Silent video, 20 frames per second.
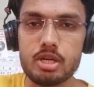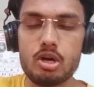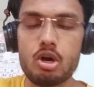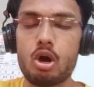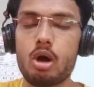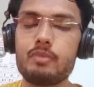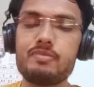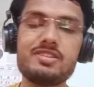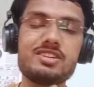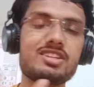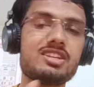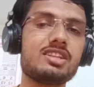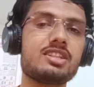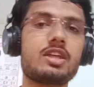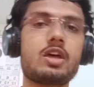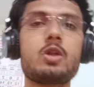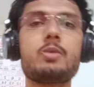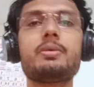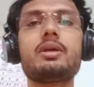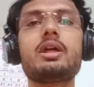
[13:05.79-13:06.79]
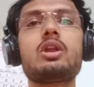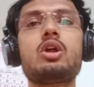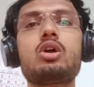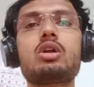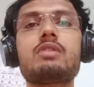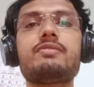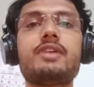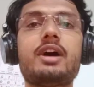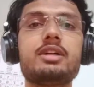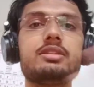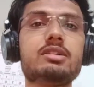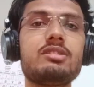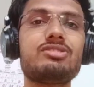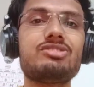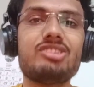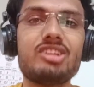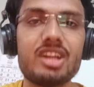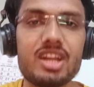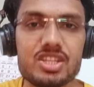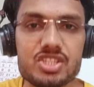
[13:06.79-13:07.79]
Obviously there will be a lot of other
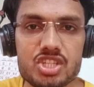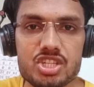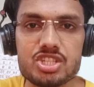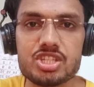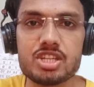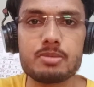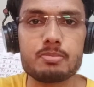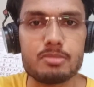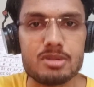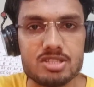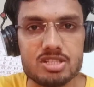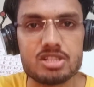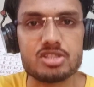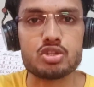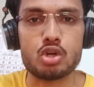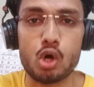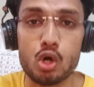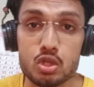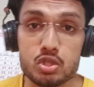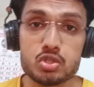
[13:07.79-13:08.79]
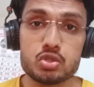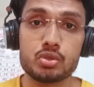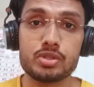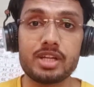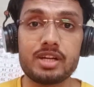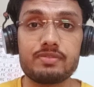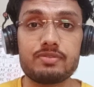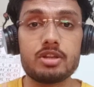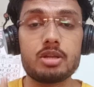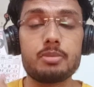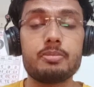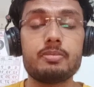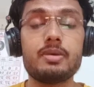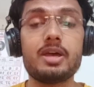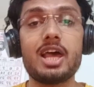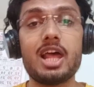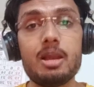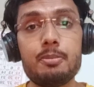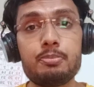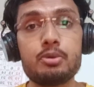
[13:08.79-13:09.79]
synergistic muscles also that will
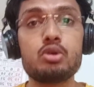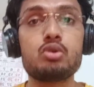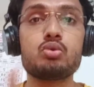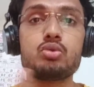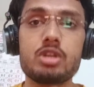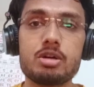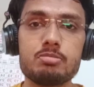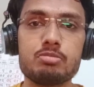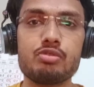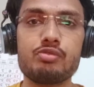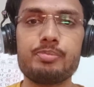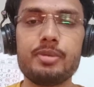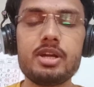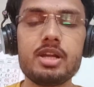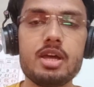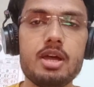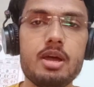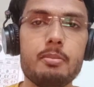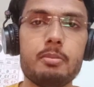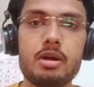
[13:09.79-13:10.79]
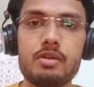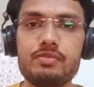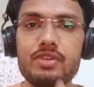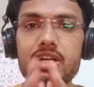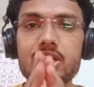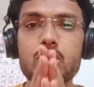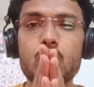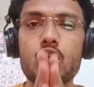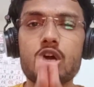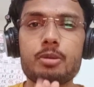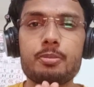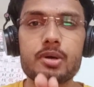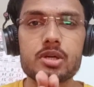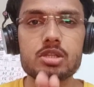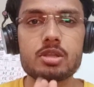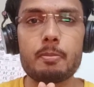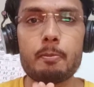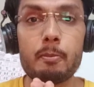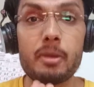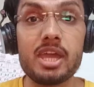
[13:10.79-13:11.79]
help you do the movement, but we'll talk about
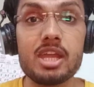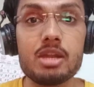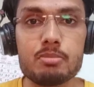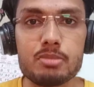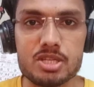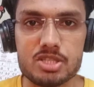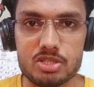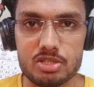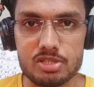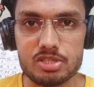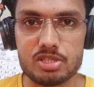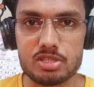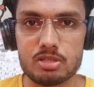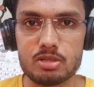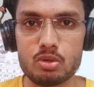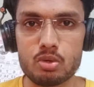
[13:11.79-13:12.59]
the main muscles.